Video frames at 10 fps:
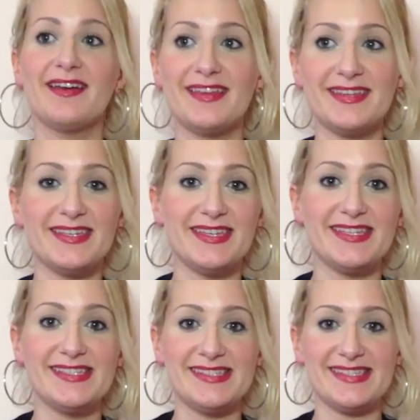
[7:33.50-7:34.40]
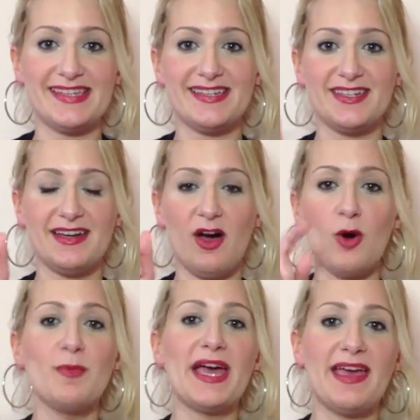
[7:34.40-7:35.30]
it is
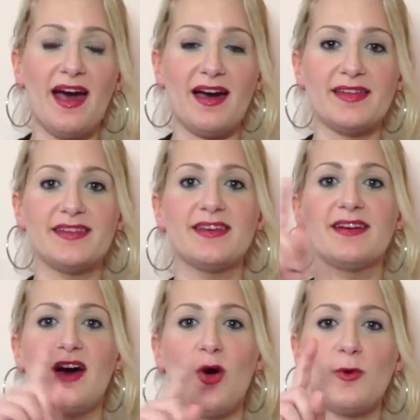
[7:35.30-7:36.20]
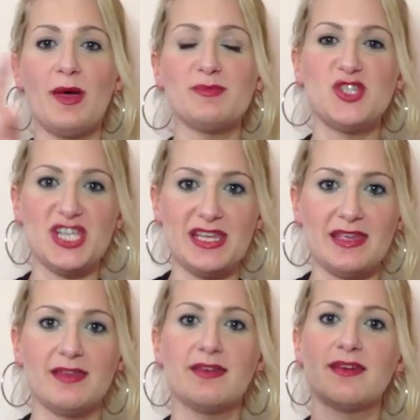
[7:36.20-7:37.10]
oh my god,
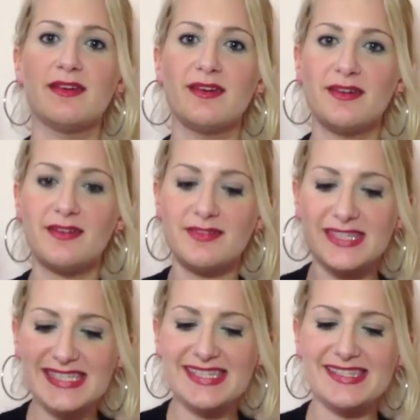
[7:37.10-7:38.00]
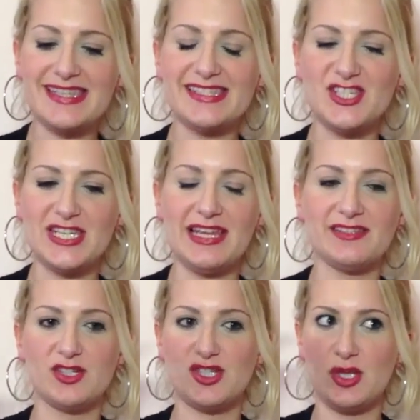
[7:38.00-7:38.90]
OMG. This is the G
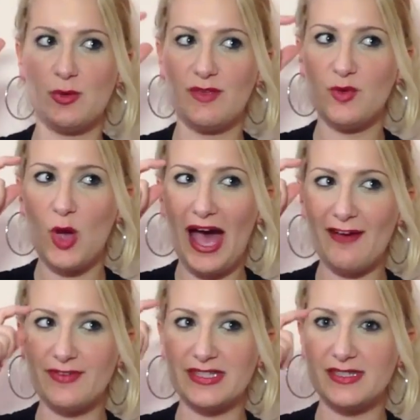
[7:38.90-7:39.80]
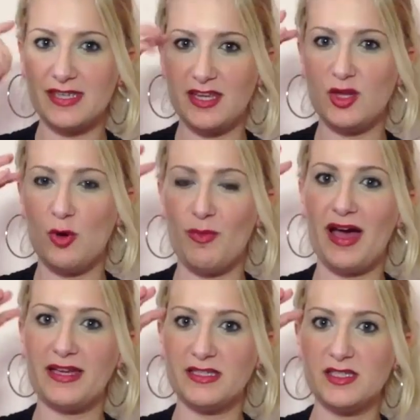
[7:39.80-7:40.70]
letter, so if you have it in your
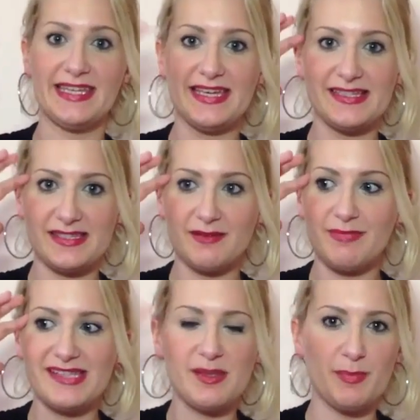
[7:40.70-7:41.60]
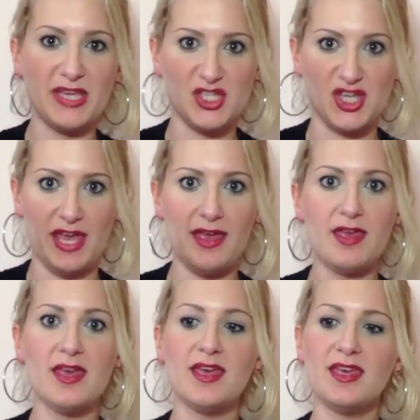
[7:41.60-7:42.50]
mind as a picture,
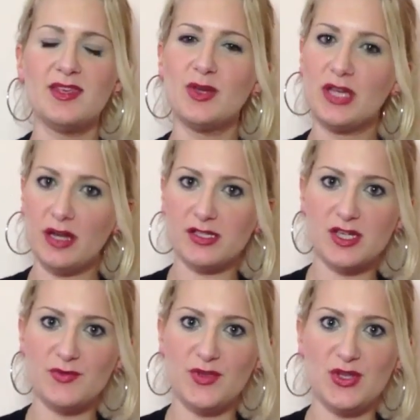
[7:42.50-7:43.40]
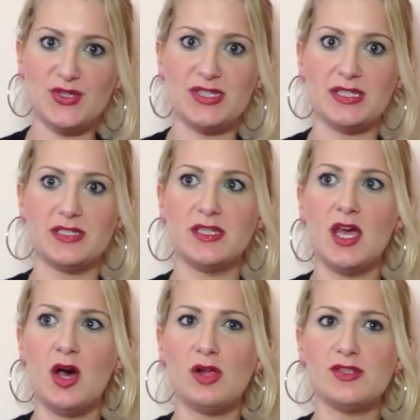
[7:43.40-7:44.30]
you cannot confuse it.
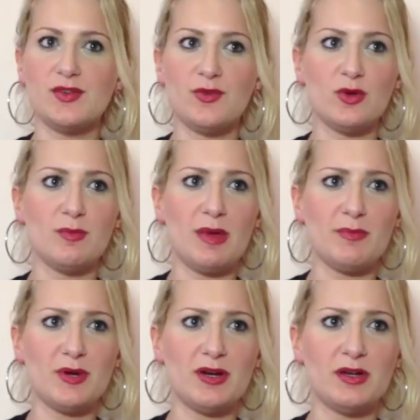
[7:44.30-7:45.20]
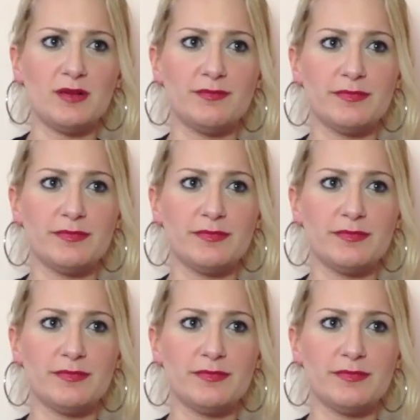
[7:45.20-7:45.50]
Also, if you remember,